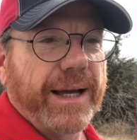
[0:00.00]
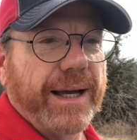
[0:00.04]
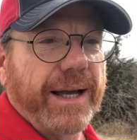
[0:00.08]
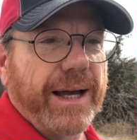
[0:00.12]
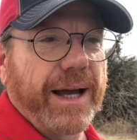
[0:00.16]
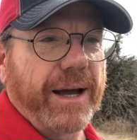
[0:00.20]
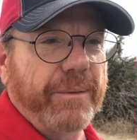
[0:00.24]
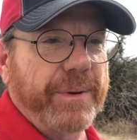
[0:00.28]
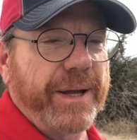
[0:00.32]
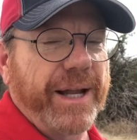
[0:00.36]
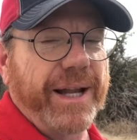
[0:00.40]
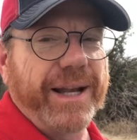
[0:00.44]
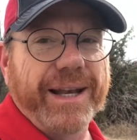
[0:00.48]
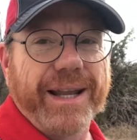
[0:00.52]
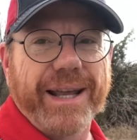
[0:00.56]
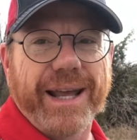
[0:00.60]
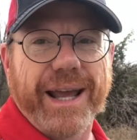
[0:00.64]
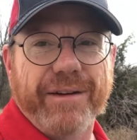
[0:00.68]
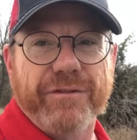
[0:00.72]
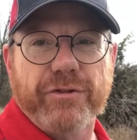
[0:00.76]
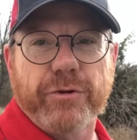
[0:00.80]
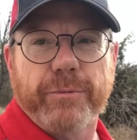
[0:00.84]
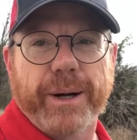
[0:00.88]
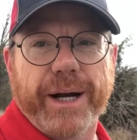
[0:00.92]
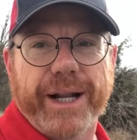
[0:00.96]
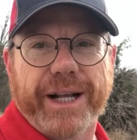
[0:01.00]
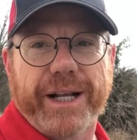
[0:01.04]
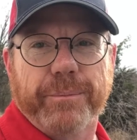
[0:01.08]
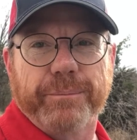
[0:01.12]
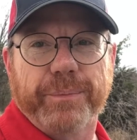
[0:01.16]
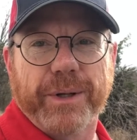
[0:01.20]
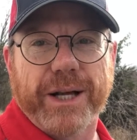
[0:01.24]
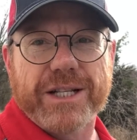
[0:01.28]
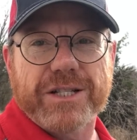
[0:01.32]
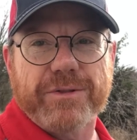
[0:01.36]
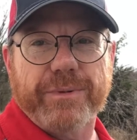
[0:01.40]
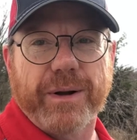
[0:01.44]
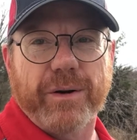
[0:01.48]
I mean, everybody
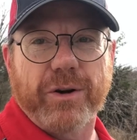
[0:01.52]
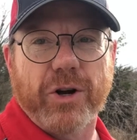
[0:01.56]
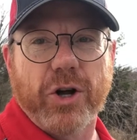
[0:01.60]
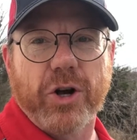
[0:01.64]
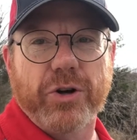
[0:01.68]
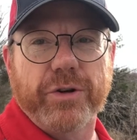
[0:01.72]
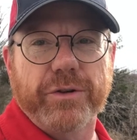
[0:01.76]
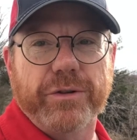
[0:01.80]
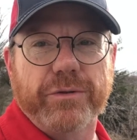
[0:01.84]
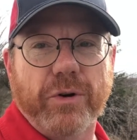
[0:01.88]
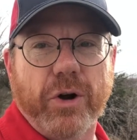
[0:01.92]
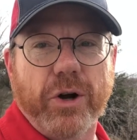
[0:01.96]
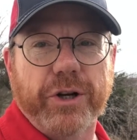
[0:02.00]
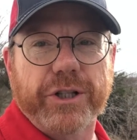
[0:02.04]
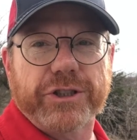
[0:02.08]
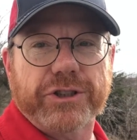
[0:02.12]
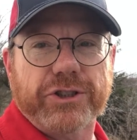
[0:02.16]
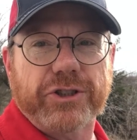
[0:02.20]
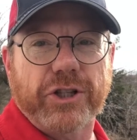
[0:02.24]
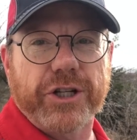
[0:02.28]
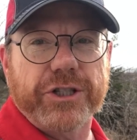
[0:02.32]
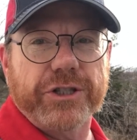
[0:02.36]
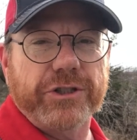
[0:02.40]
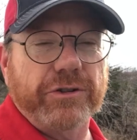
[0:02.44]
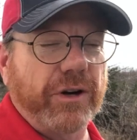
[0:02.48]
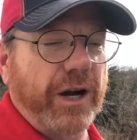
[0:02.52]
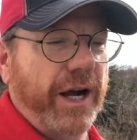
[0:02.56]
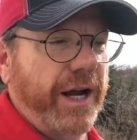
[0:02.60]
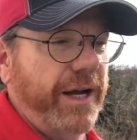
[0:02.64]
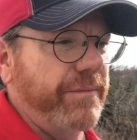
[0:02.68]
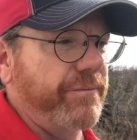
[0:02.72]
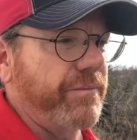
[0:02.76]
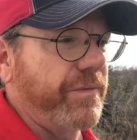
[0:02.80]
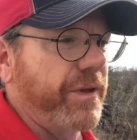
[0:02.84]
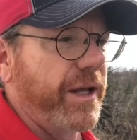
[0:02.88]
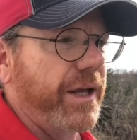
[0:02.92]
complains about road construction, right?